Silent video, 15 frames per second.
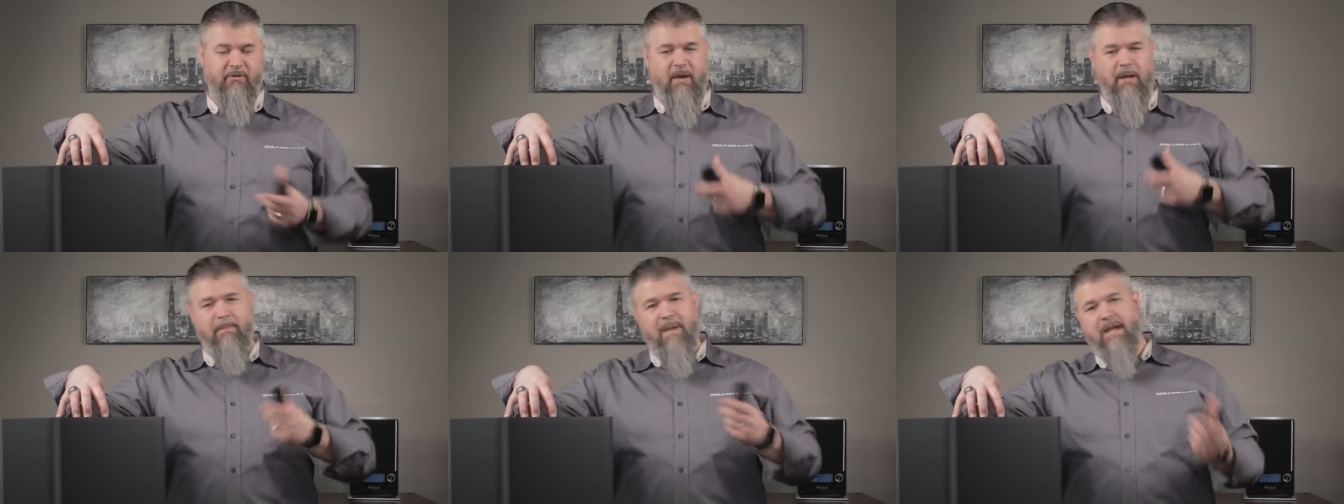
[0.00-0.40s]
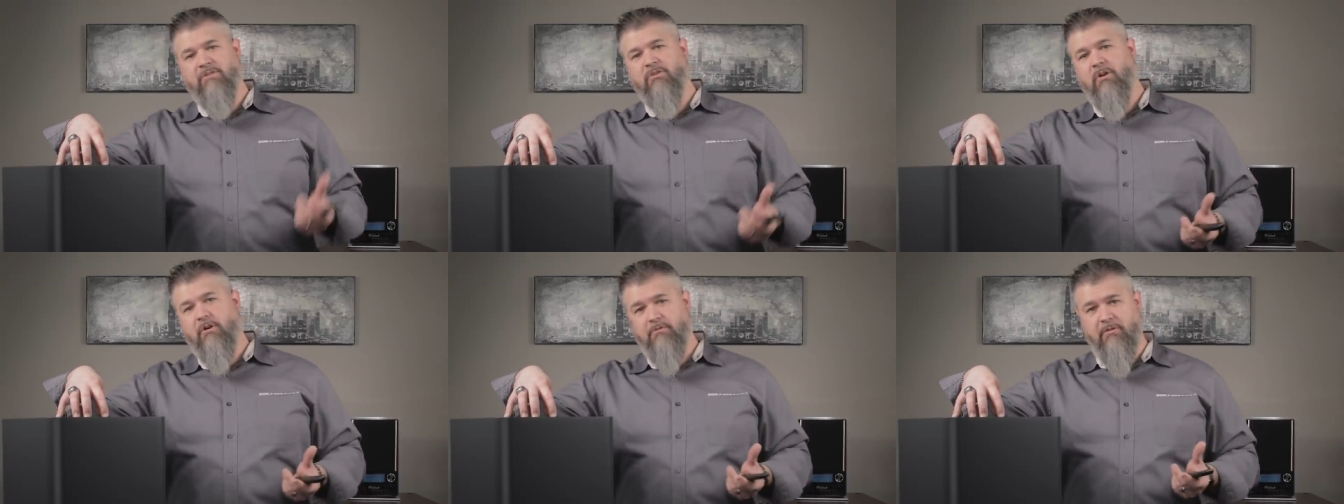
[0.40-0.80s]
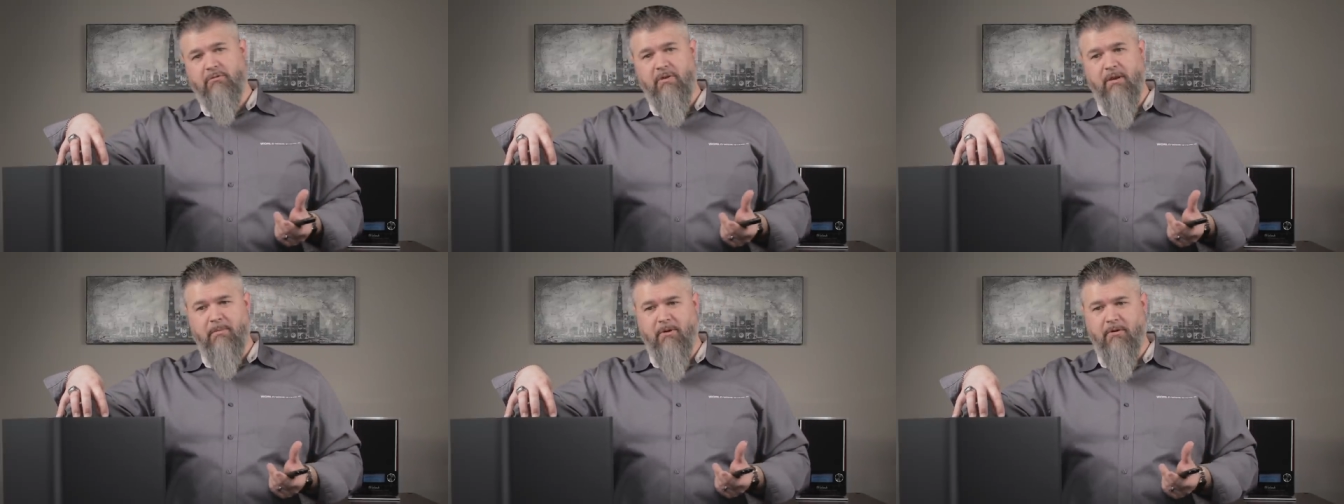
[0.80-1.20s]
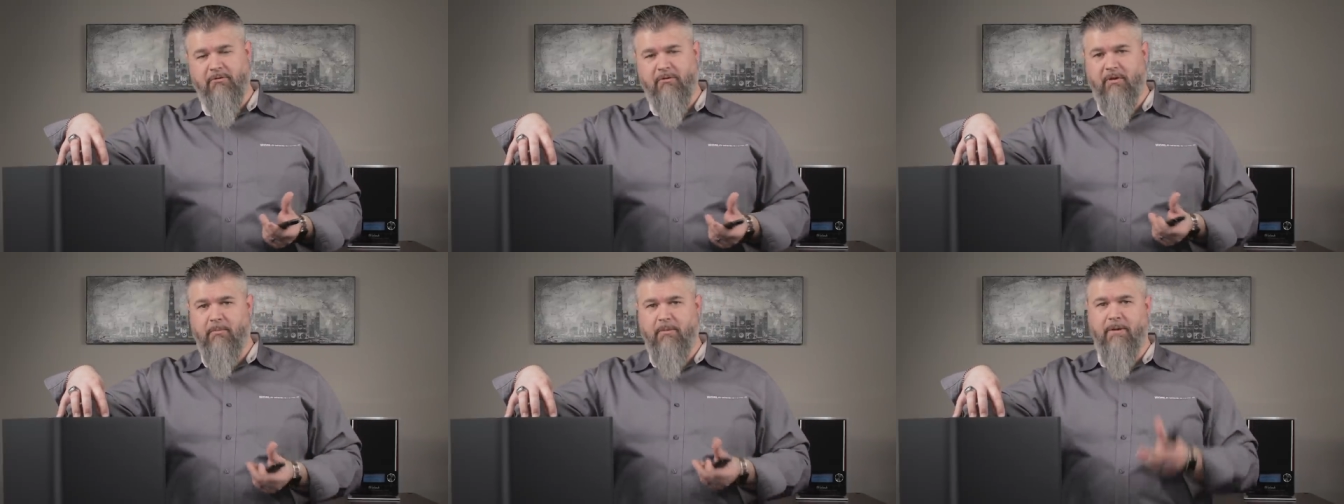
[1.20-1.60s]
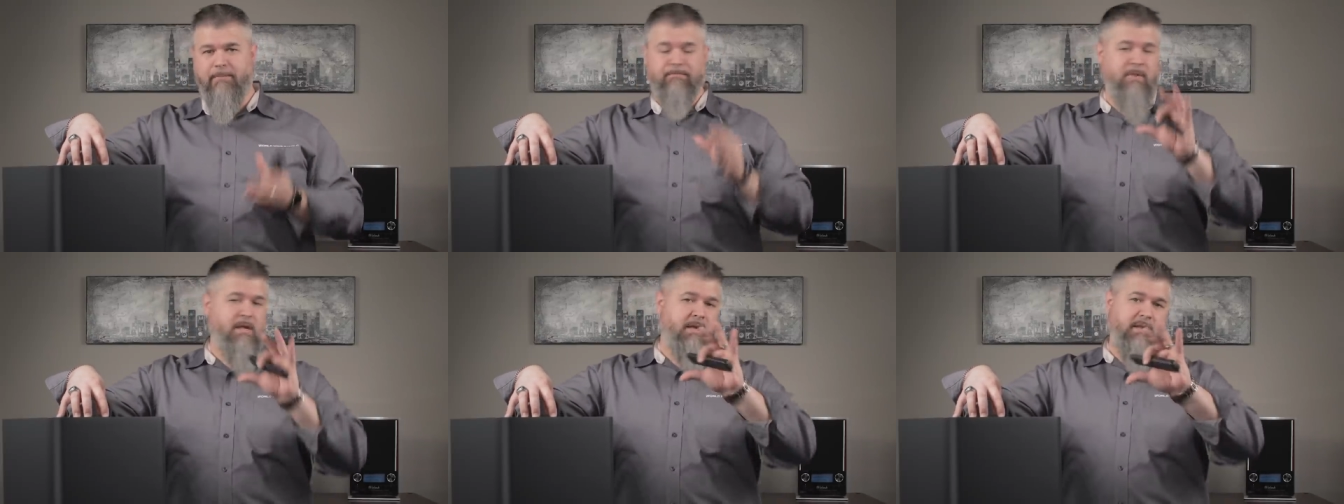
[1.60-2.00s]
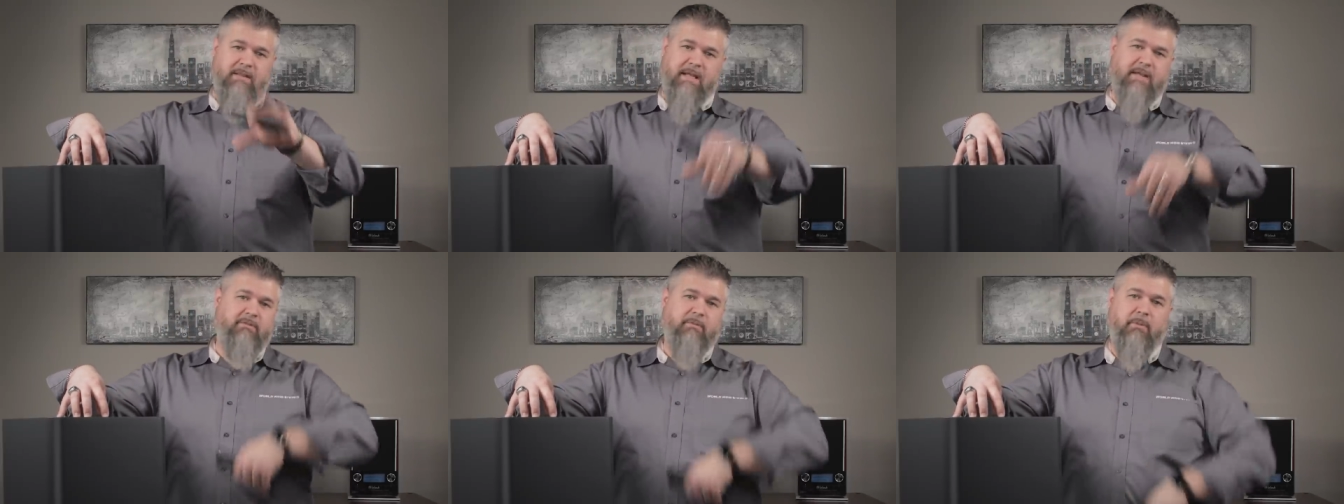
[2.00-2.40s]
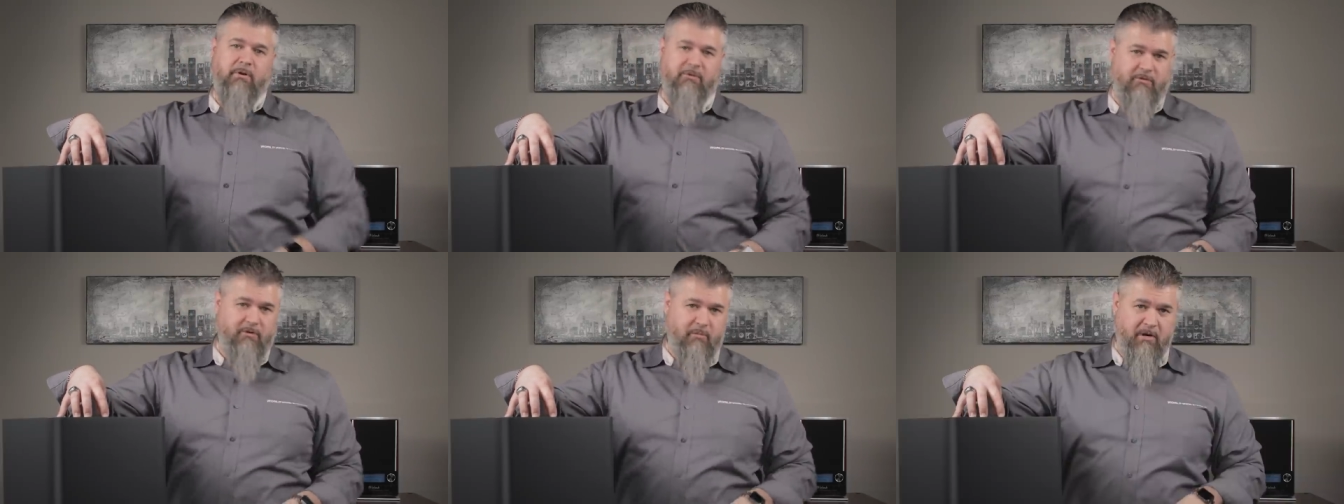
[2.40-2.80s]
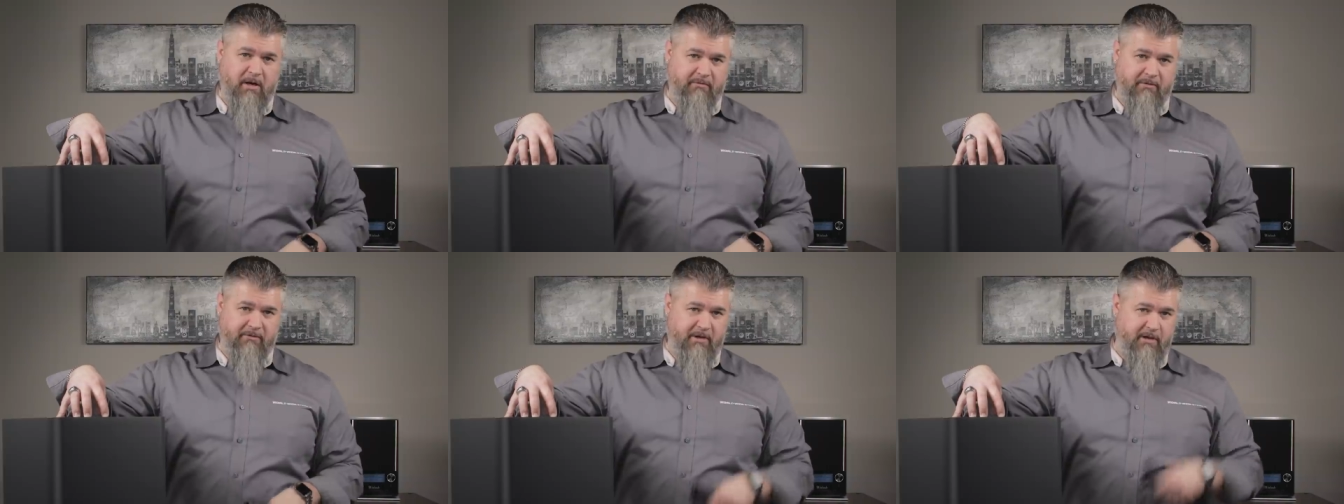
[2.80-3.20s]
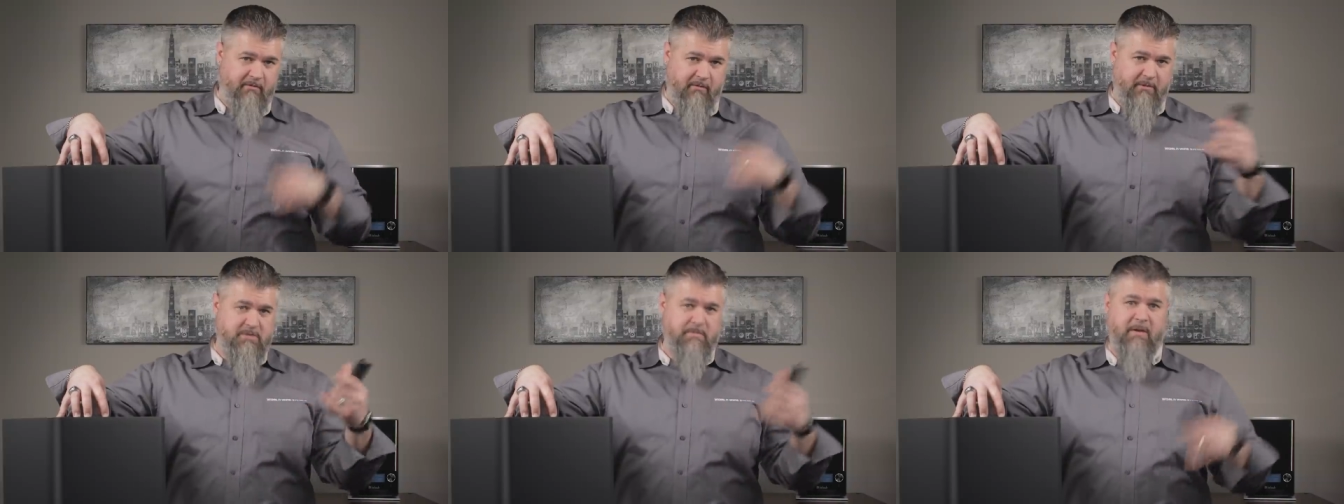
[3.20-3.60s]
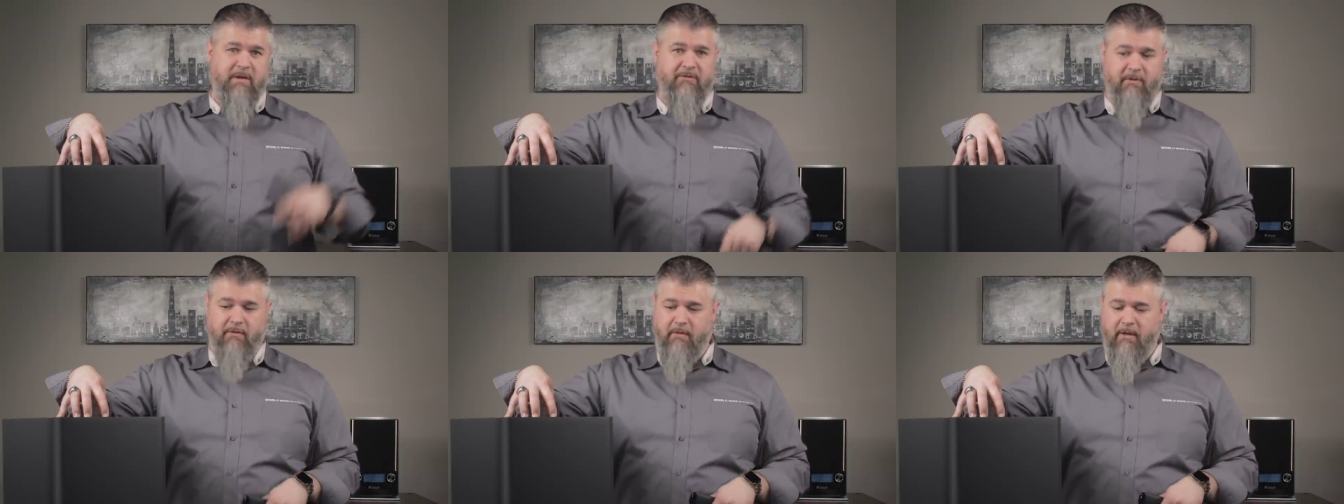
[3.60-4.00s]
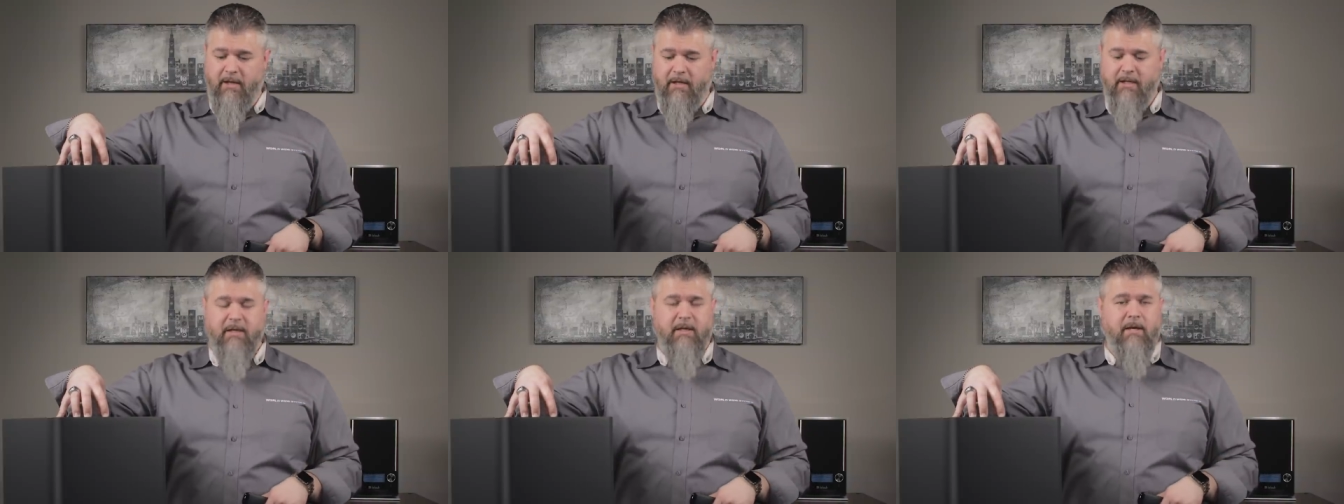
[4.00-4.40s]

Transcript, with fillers: So I backed it off to three personally, but that's a personal preference, however much bass you'd like.